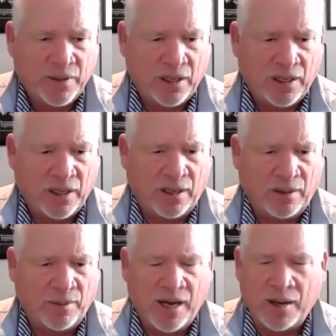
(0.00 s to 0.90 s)

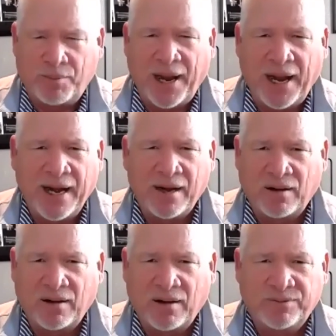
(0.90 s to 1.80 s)
Um, on a
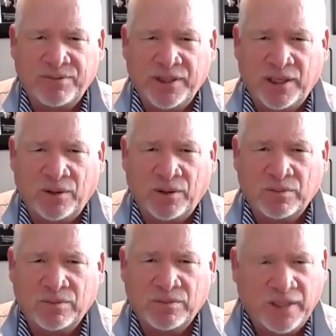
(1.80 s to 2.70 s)
panel of you know
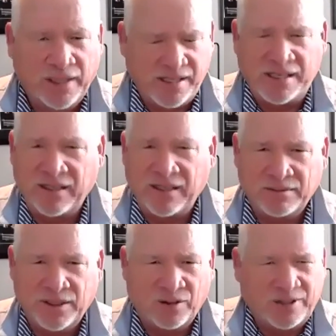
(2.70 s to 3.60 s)
listing,
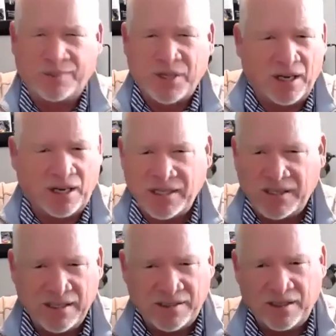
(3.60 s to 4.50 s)
you know tips on
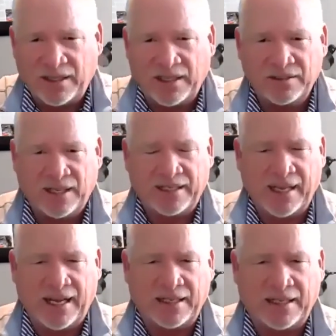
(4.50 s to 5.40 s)
listings and things like
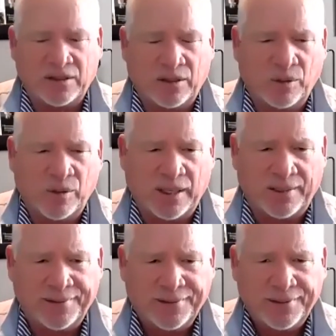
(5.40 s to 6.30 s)
that. So
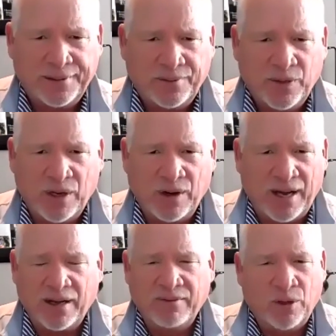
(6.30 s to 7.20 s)
uh, you know I
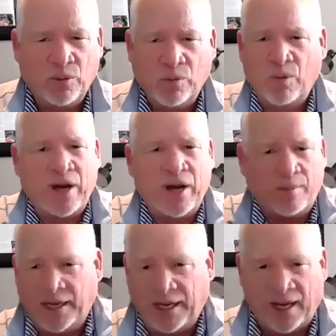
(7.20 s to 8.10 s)
don't even know where to
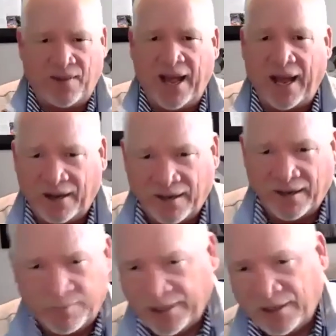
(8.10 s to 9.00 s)
begin on that. I
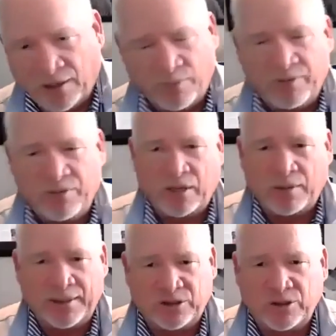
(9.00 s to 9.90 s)
mean you know we talk
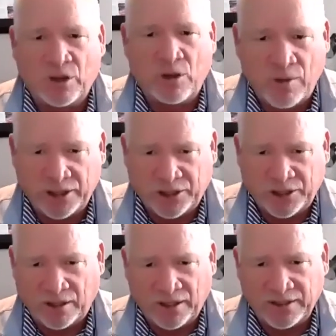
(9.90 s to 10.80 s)
about so much
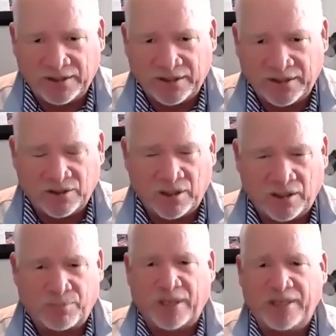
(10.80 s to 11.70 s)
in our listings and our
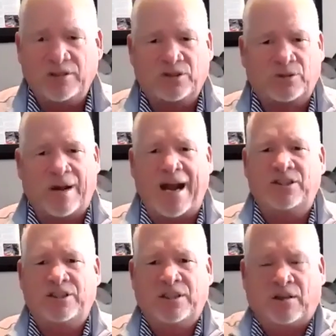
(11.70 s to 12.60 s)
pricing
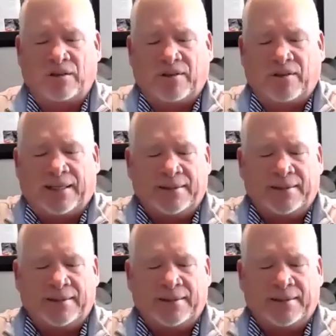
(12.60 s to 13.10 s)
strategy and all of that.